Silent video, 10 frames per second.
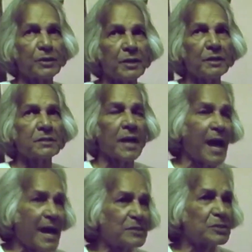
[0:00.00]
but he
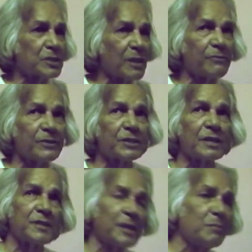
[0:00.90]
is as
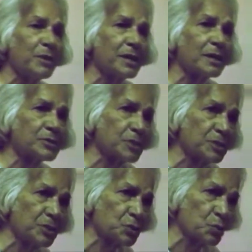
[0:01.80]
selfish as anybody
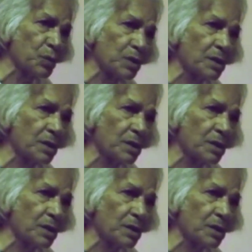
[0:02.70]
else in this